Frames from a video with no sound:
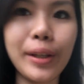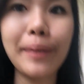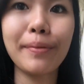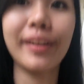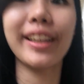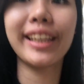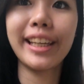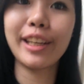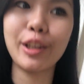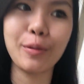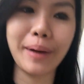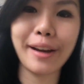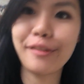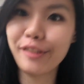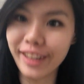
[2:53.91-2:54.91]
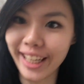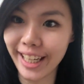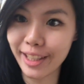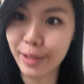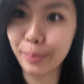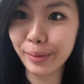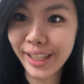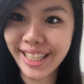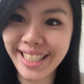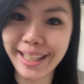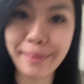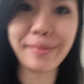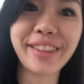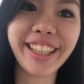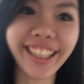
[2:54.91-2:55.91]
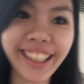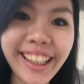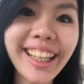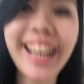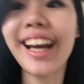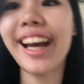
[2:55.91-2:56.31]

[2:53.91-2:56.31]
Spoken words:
keep thinking you might forget to bring something